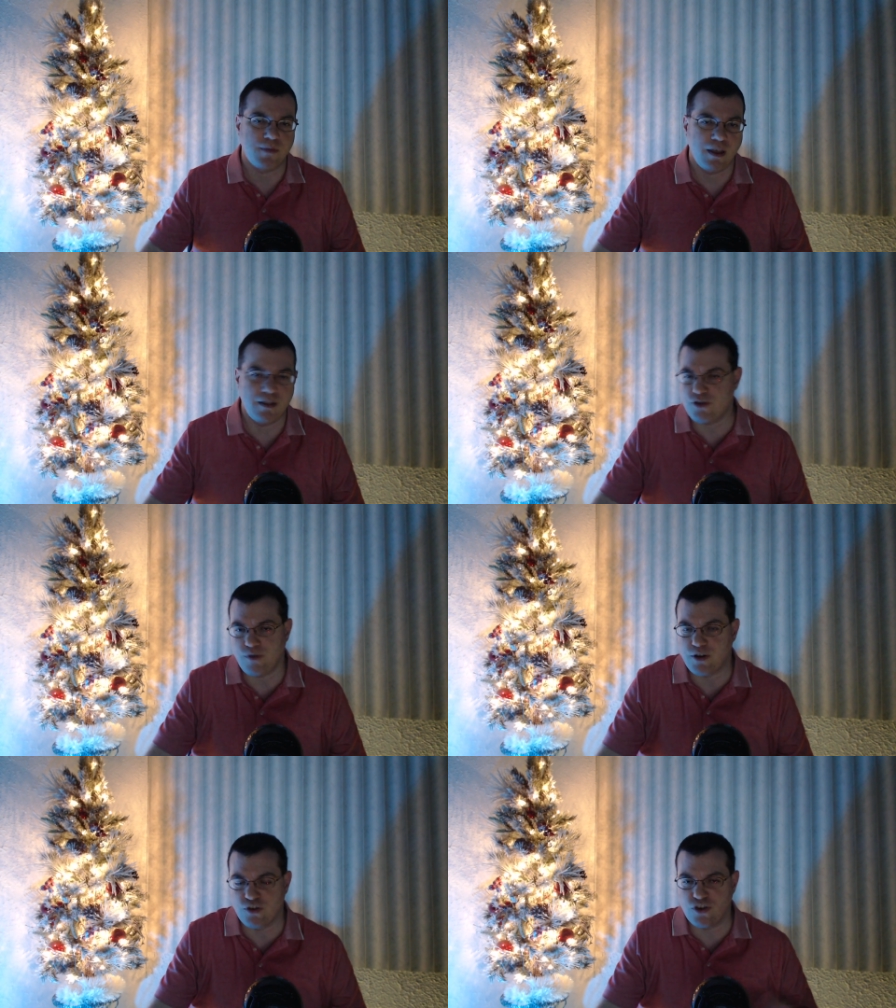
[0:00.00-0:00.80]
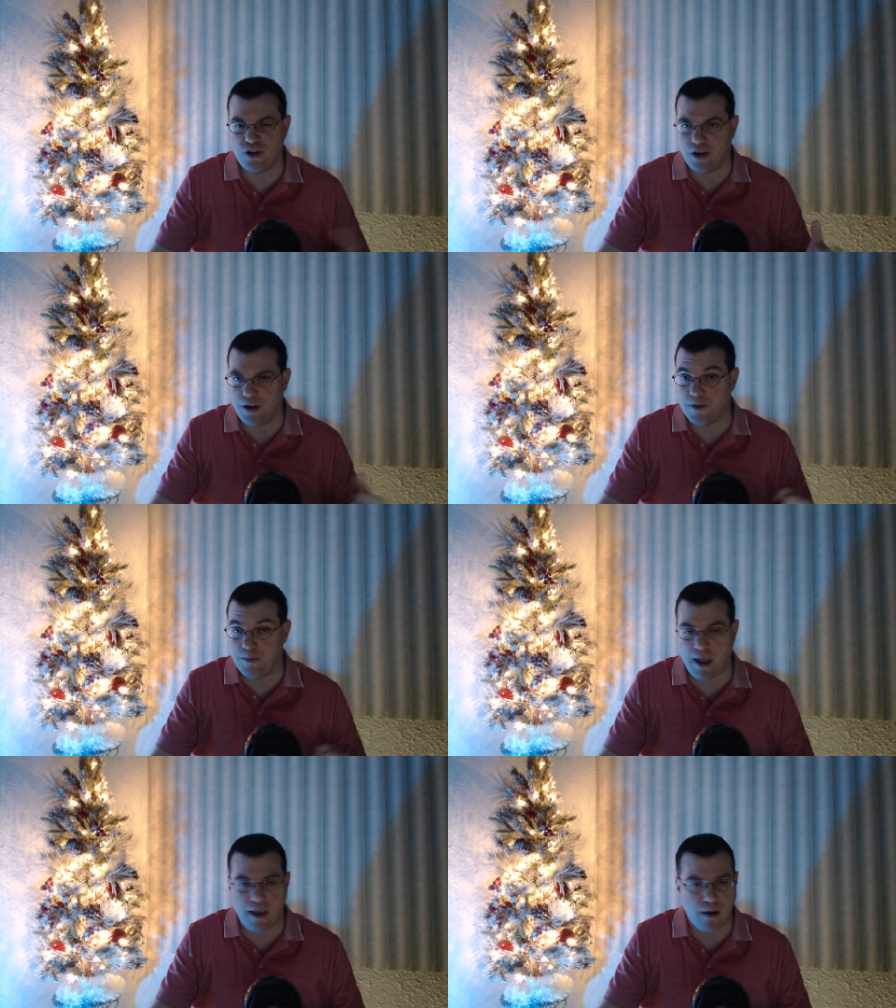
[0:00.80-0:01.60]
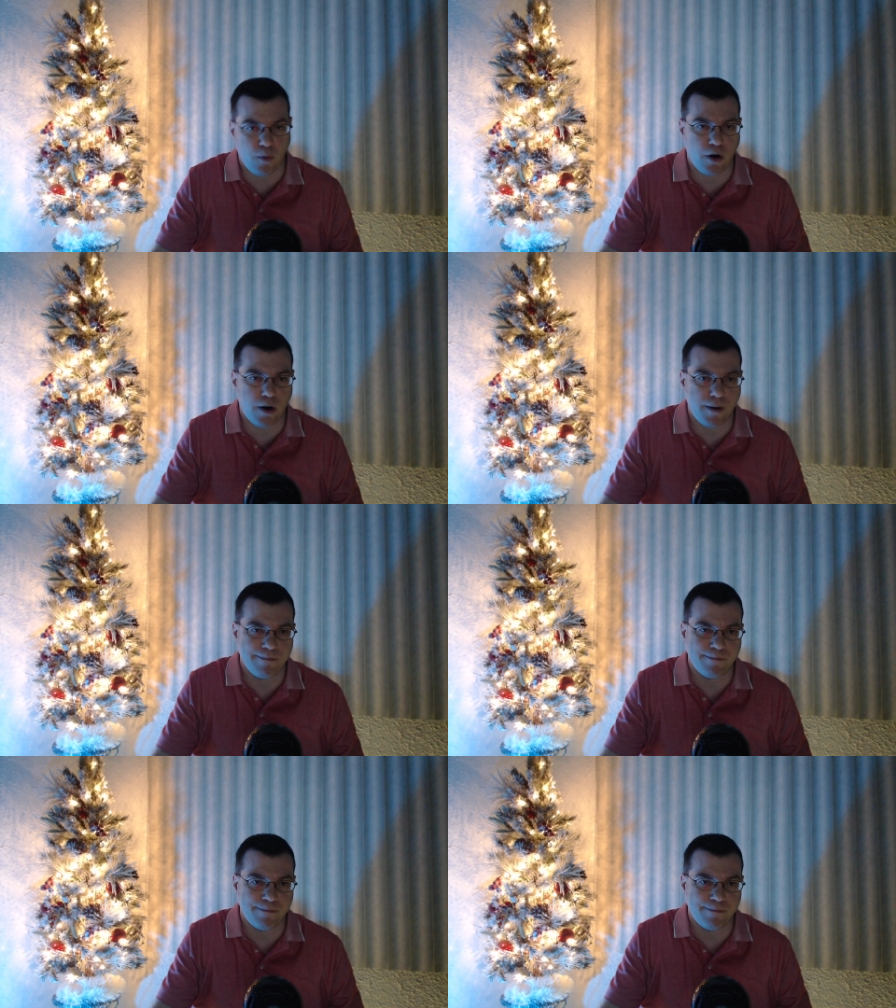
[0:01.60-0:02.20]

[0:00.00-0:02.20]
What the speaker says: And this director's good enough to make it work.